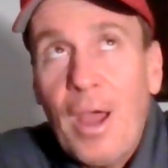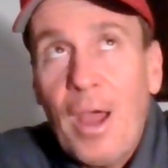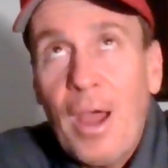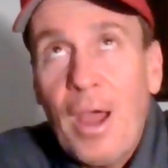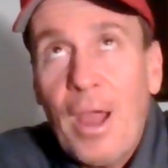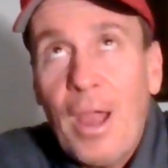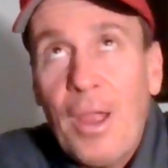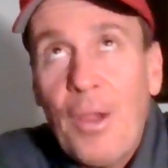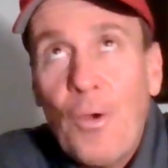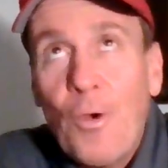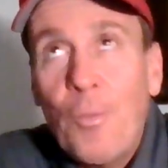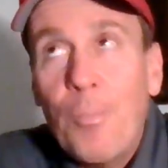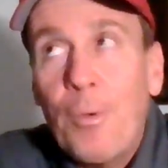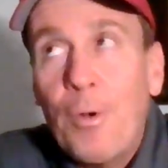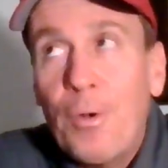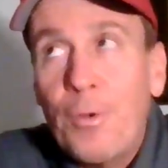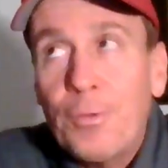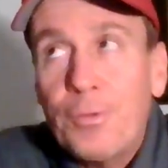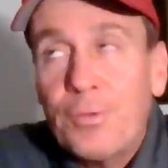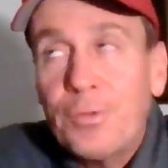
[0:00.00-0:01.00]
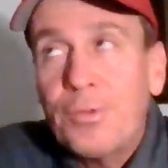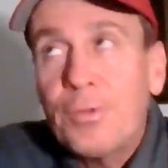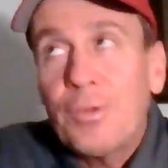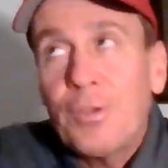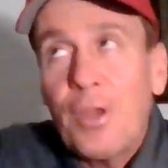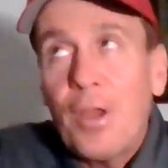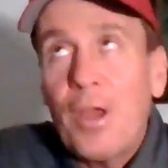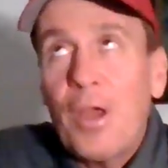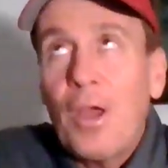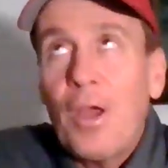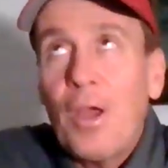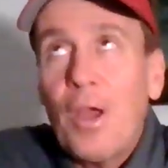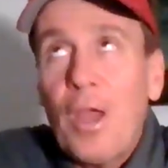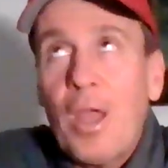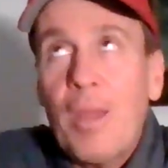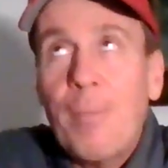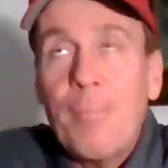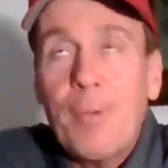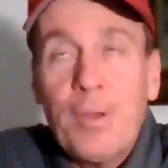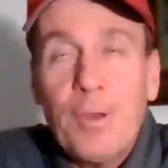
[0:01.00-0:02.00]
almost
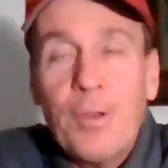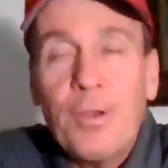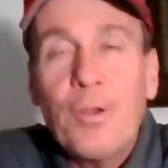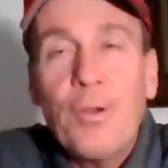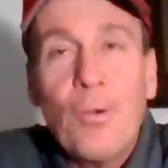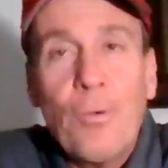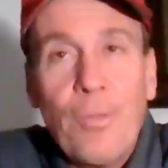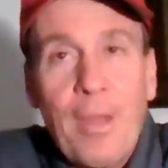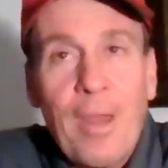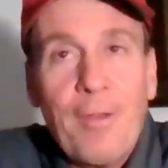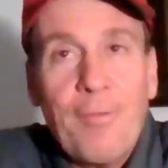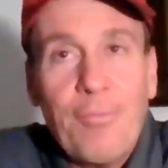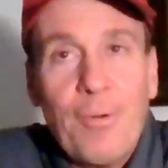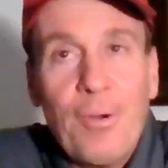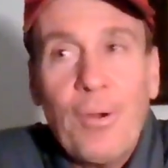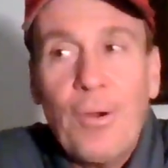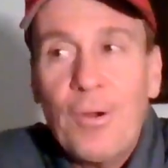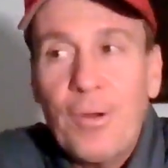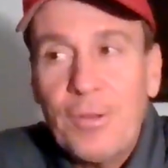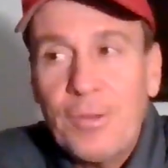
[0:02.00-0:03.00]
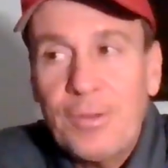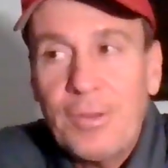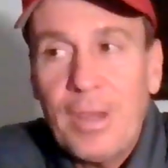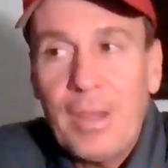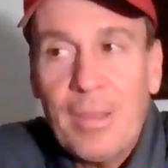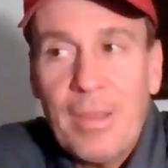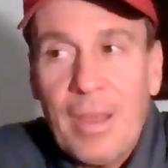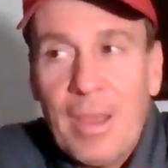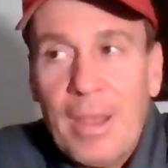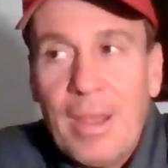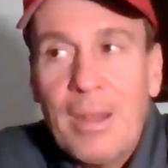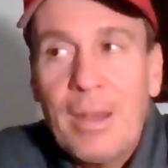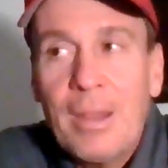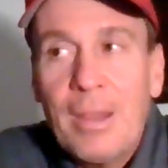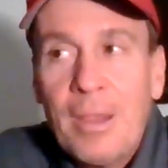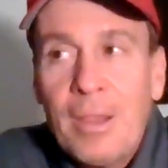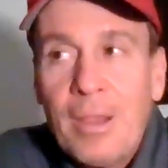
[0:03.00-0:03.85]
am going to go that far to say that.